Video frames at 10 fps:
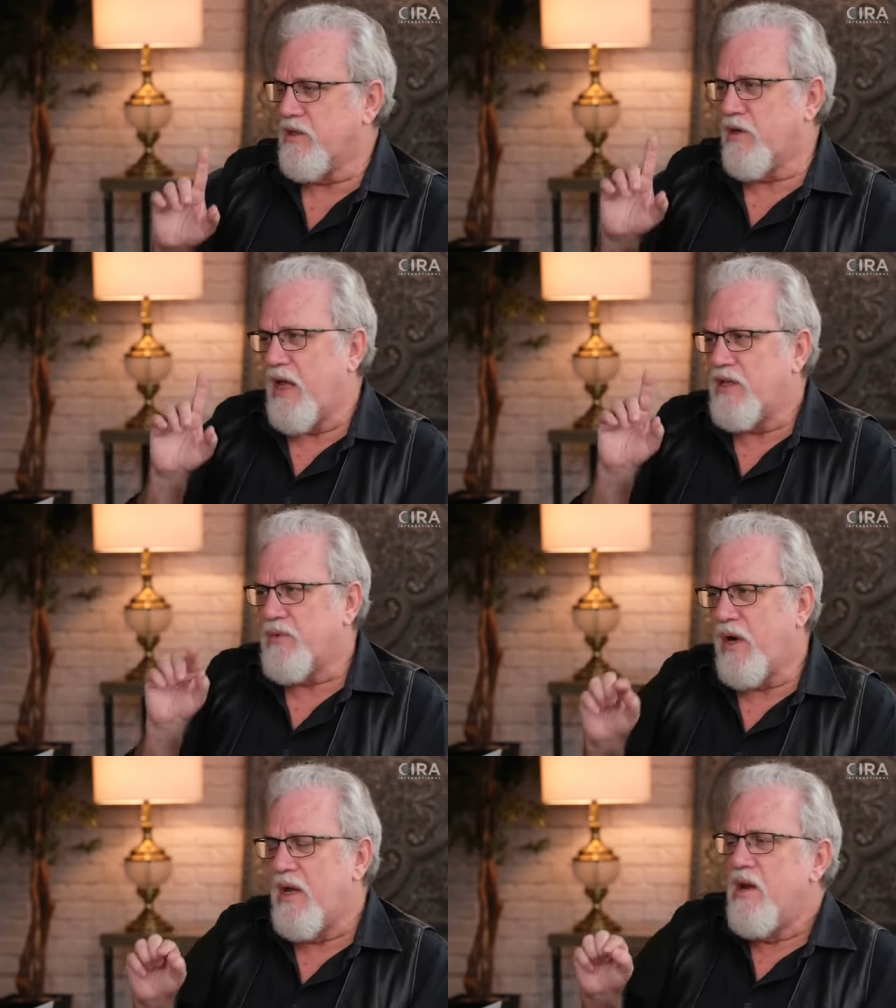And so
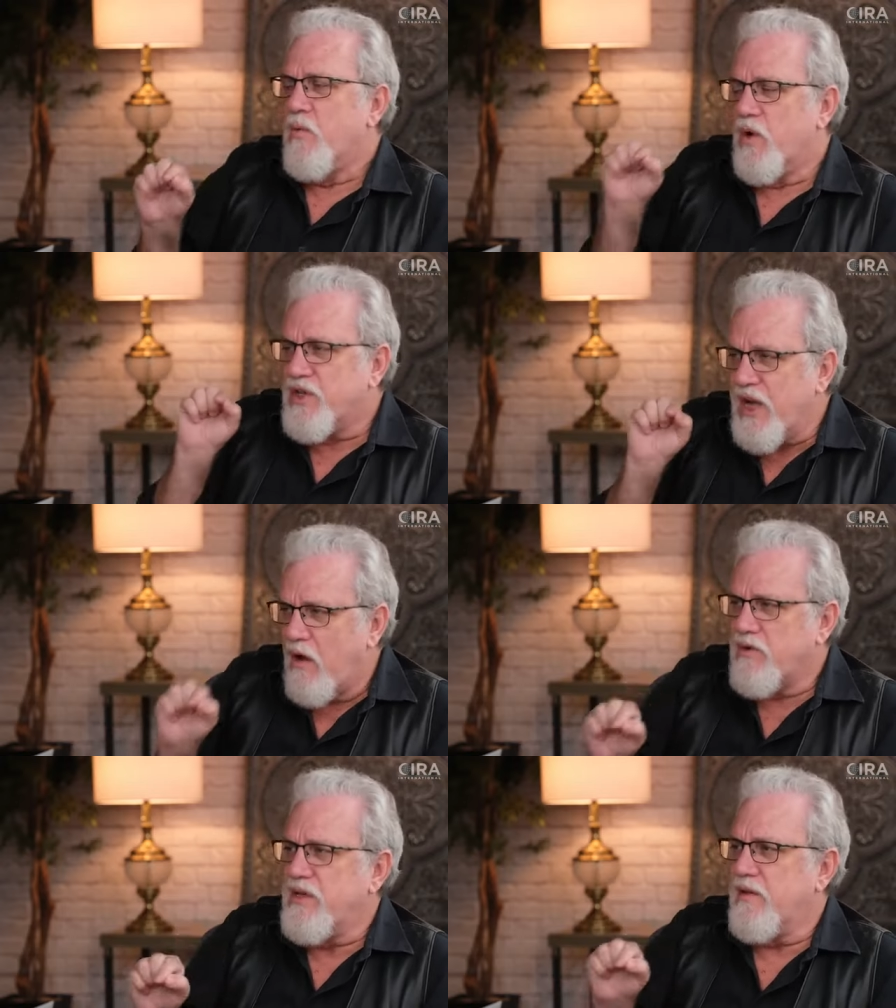that's why we're
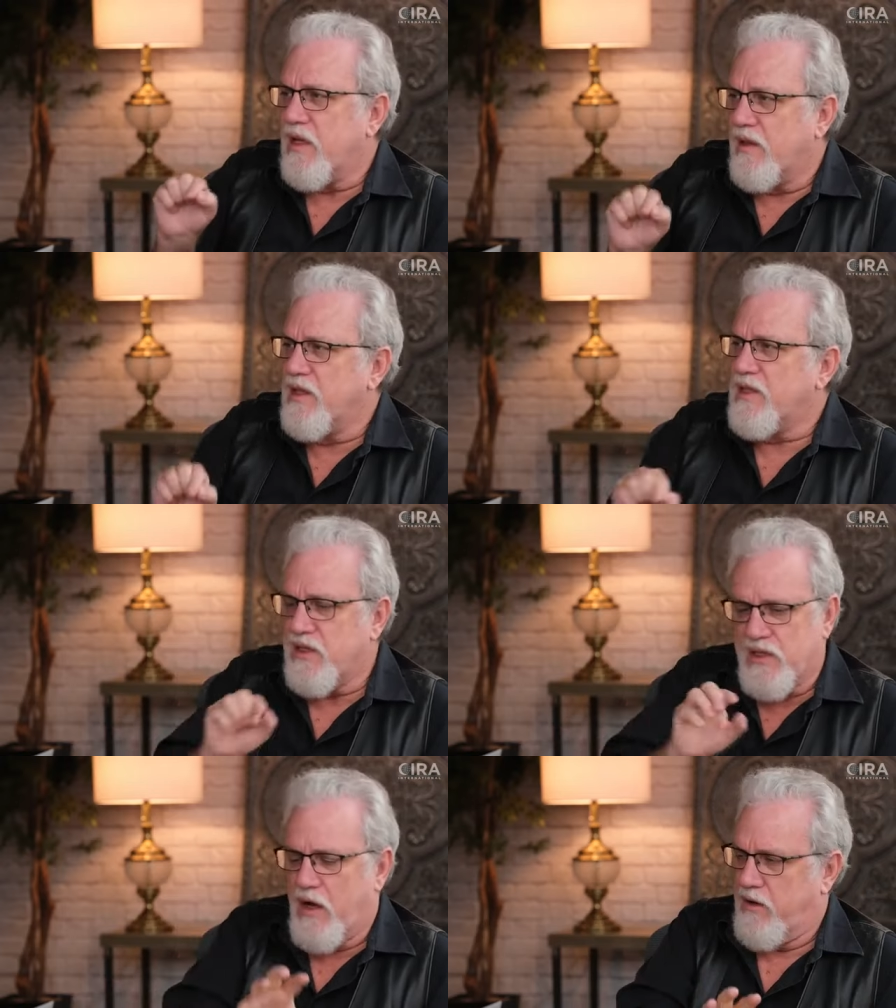doubting that this
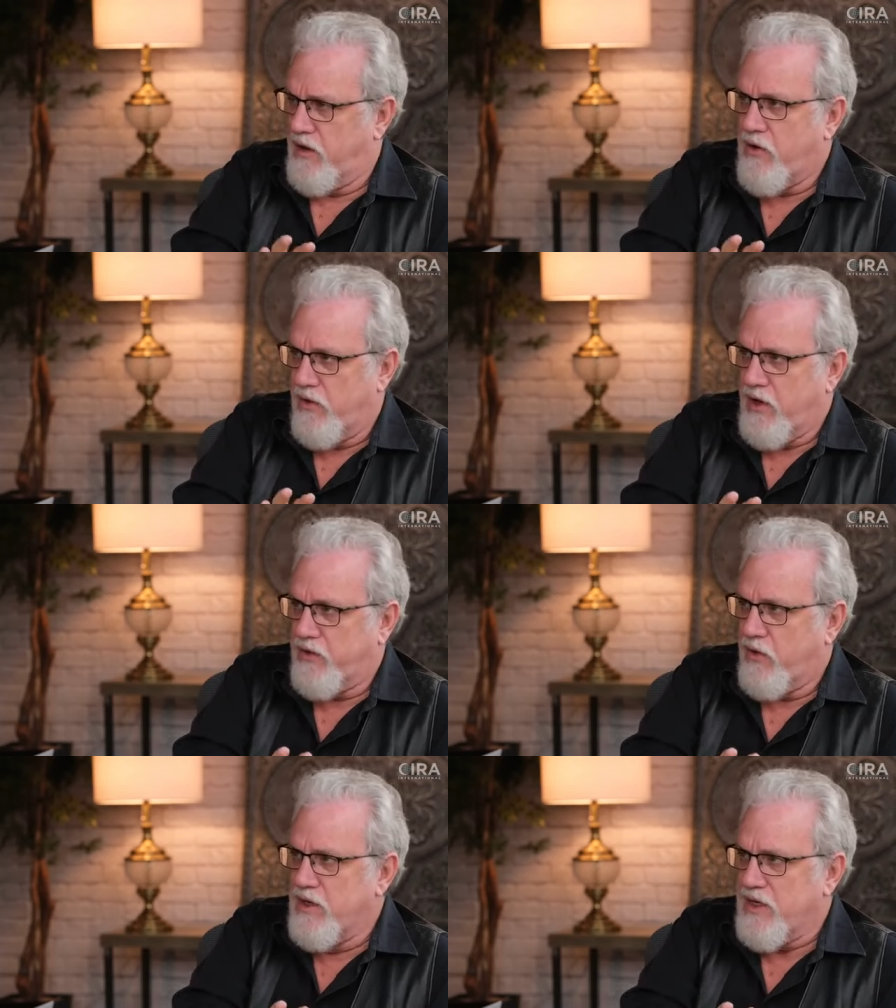is not only
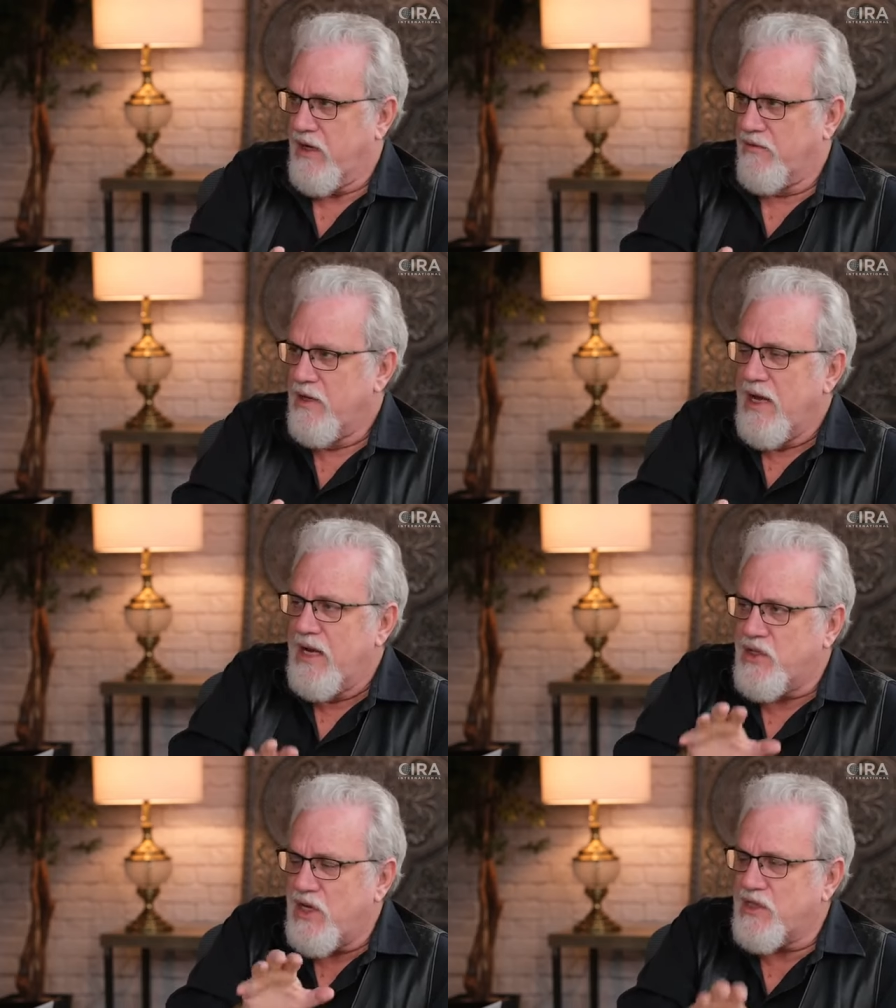authoritative,
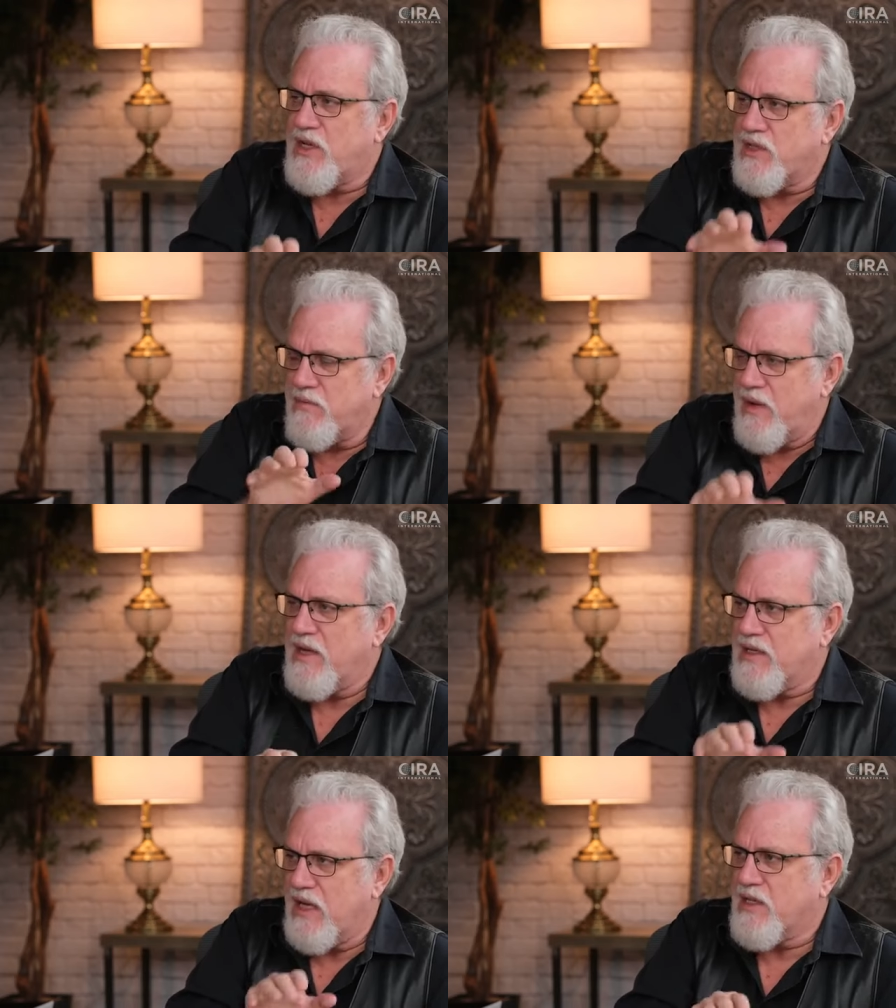it just doesn't
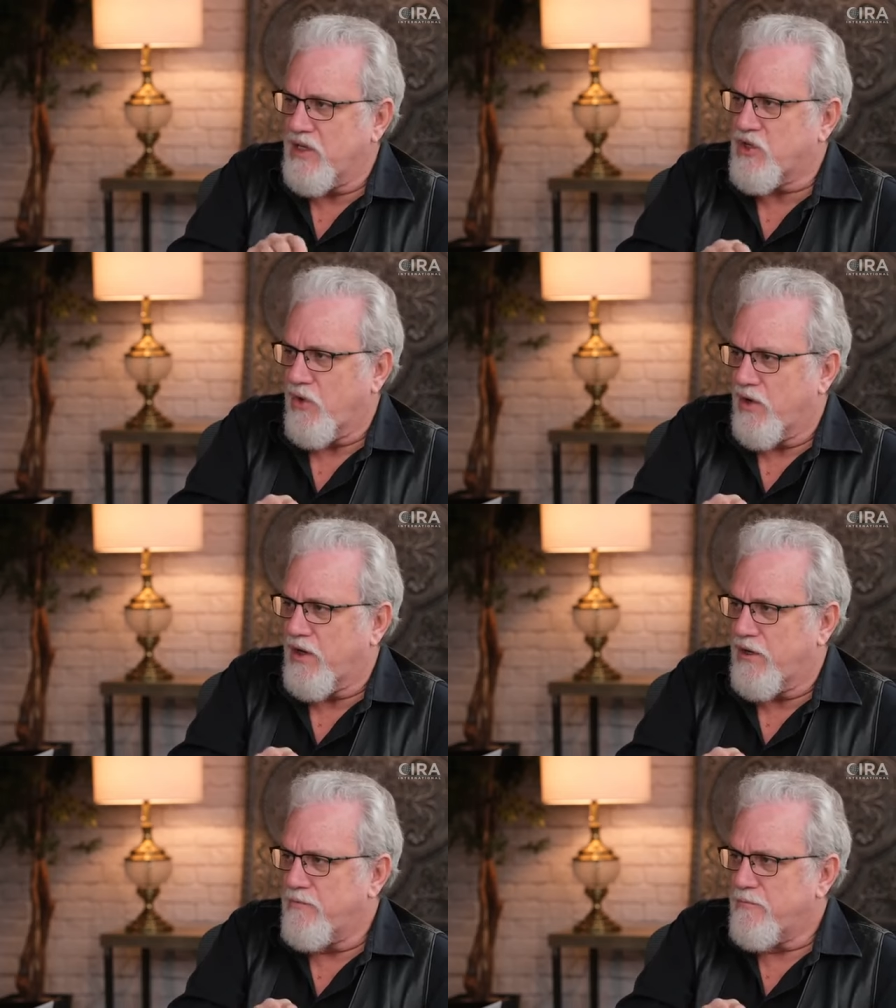make sense
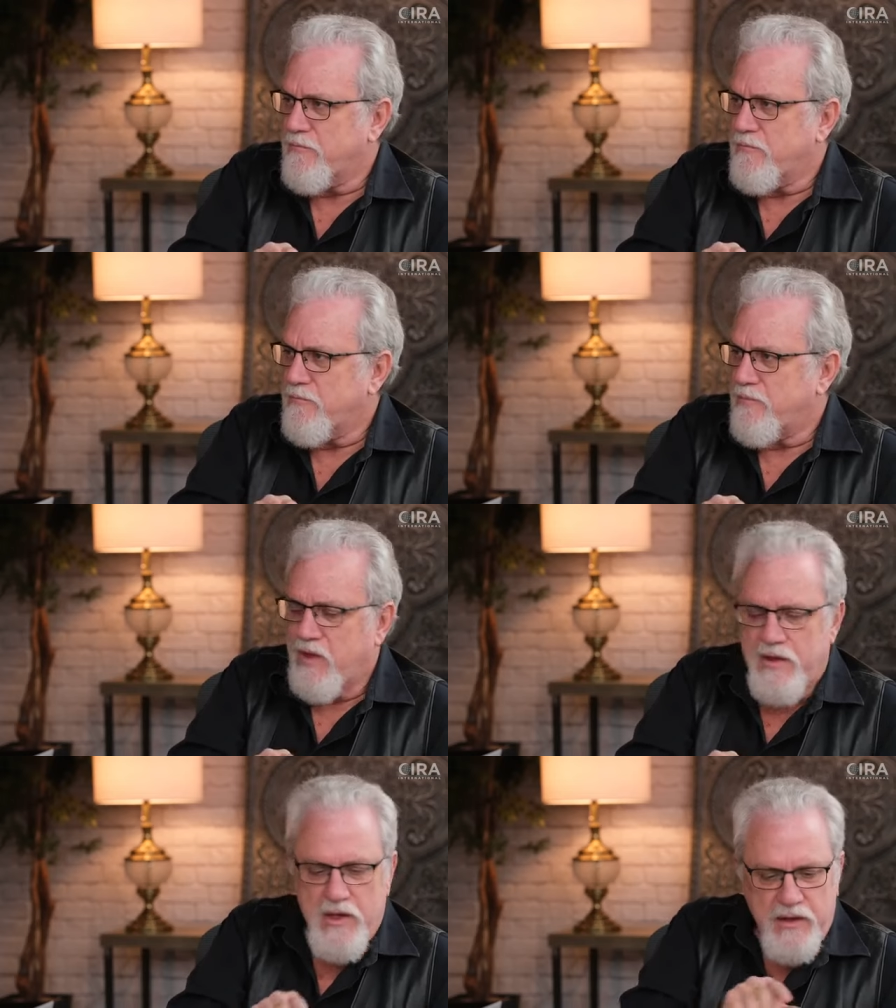historically.
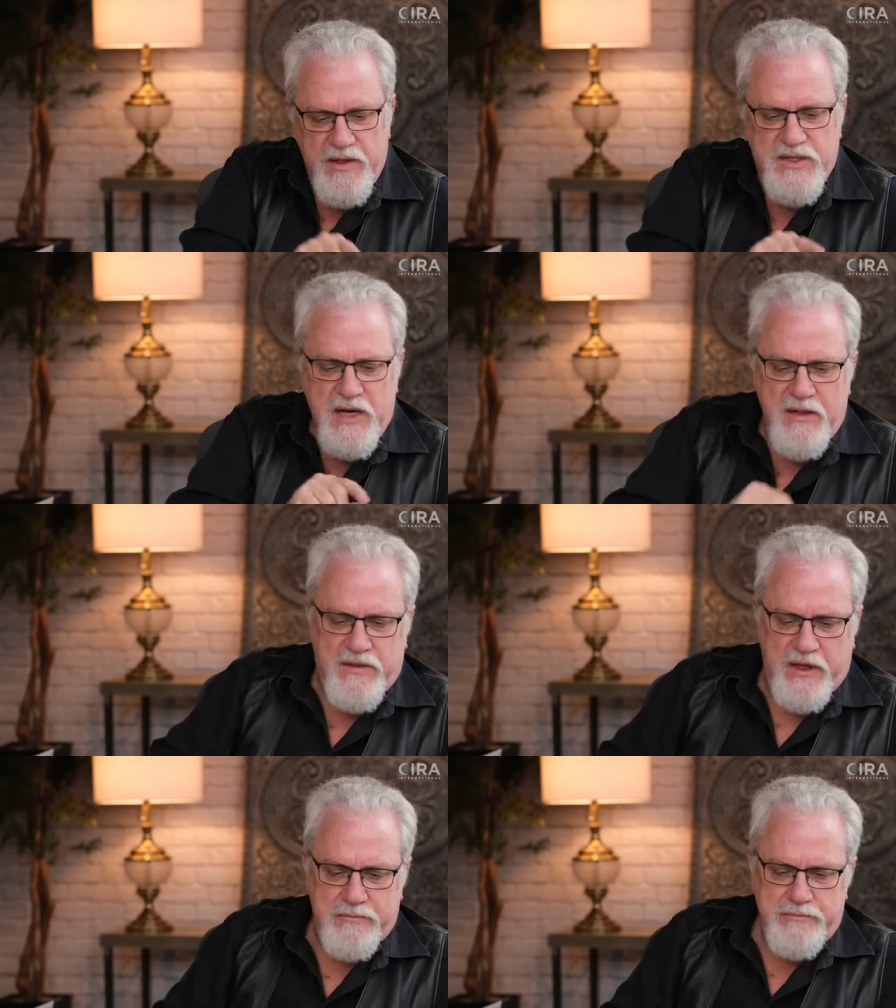The second
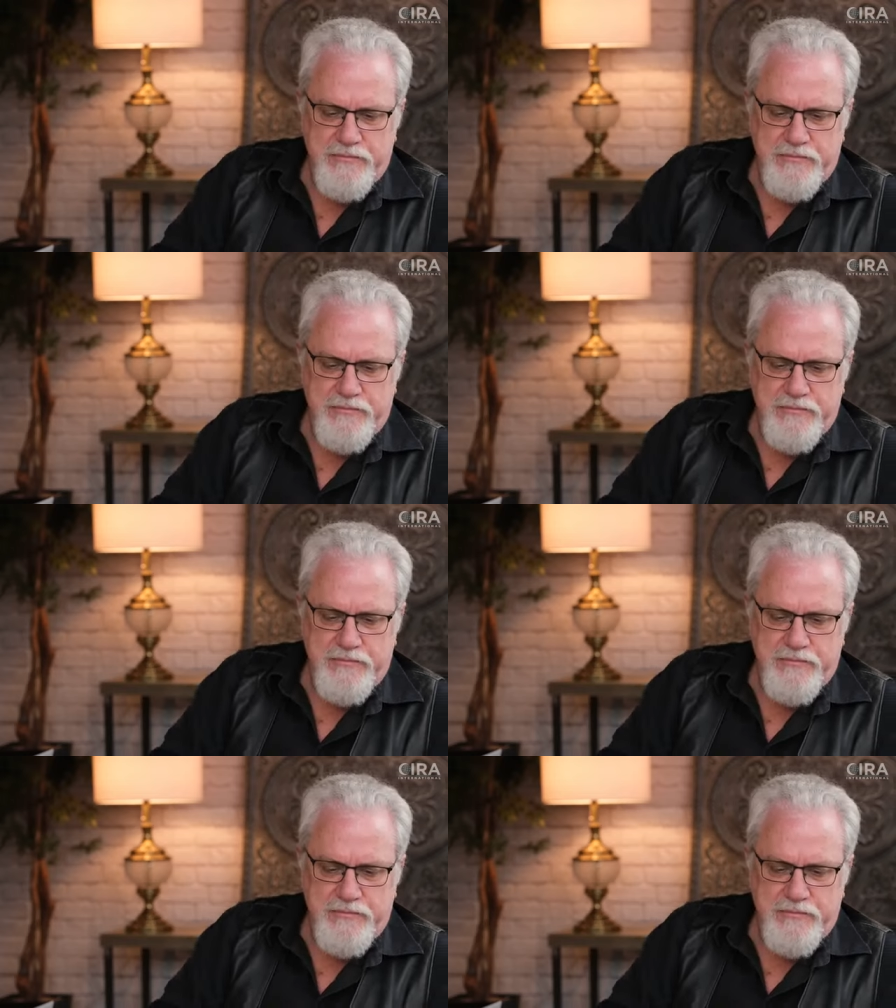thing,